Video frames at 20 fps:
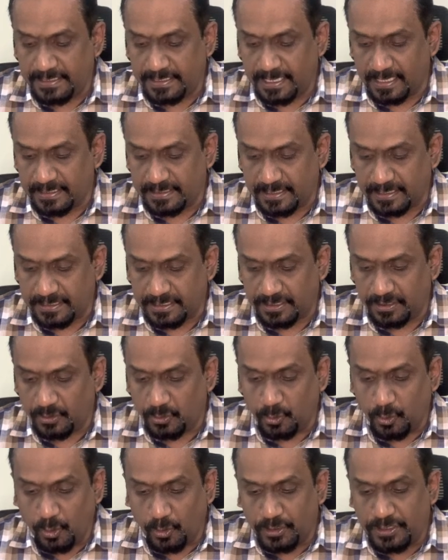transaction.
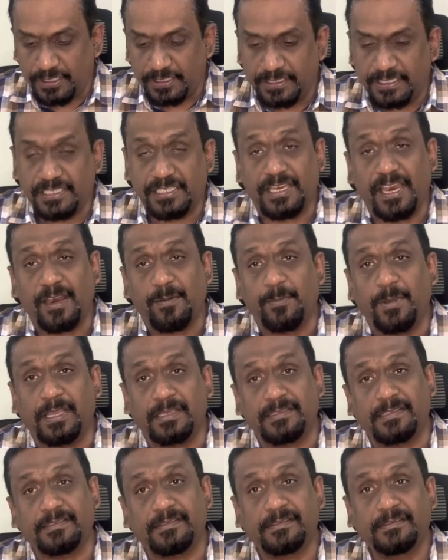You don't see the star
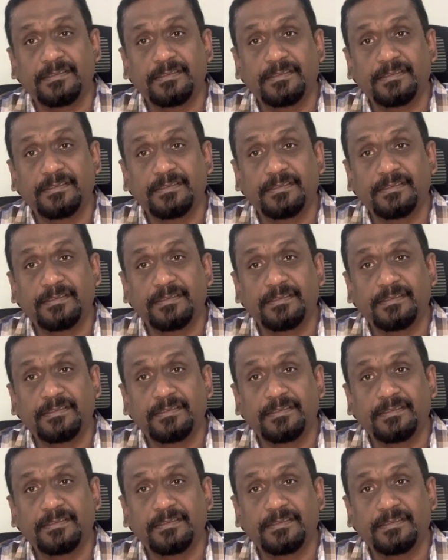marks.